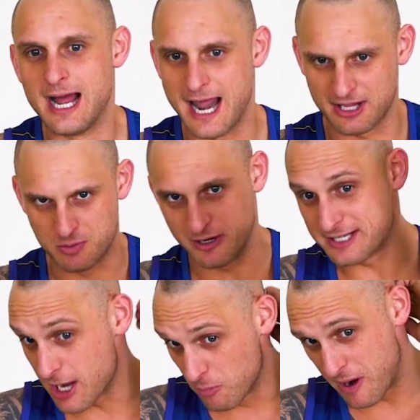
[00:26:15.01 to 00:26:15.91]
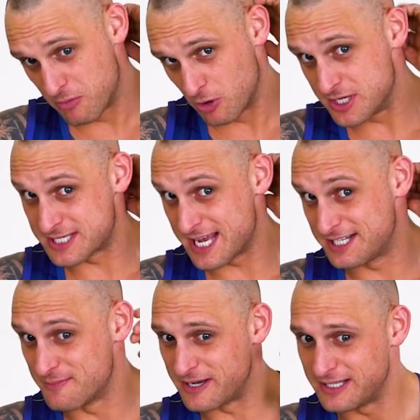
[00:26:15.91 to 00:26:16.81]
And Alex, why don't you tell people what you
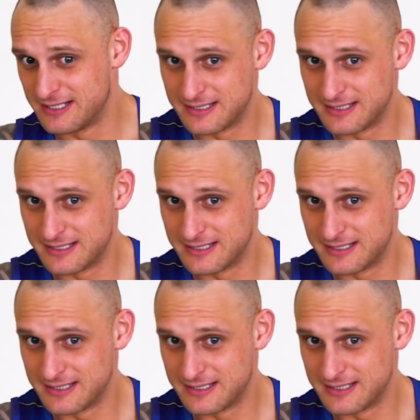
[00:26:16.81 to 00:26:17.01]
said to me?